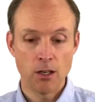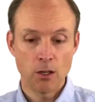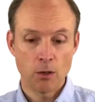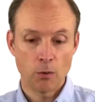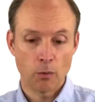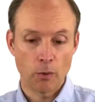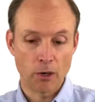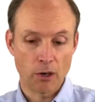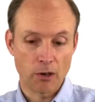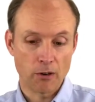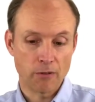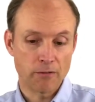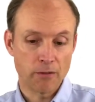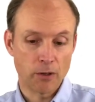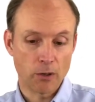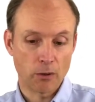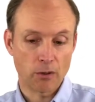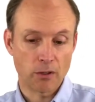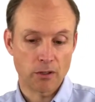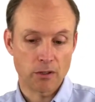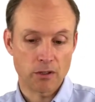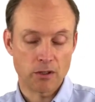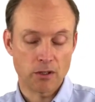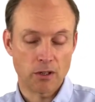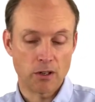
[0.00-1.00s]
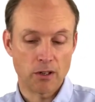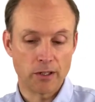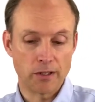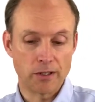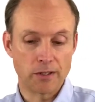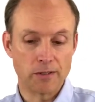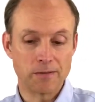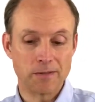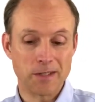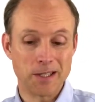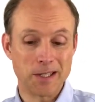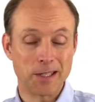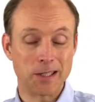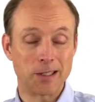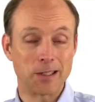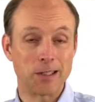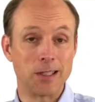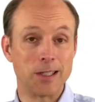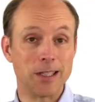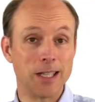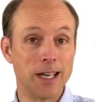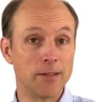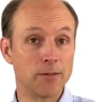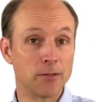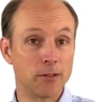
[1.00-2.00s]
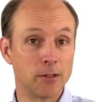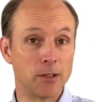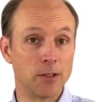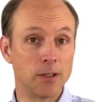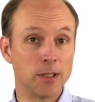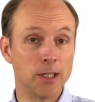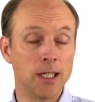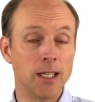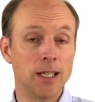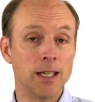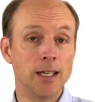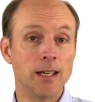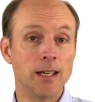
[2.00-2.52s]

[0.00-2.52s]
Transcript: We are focused on the physical level,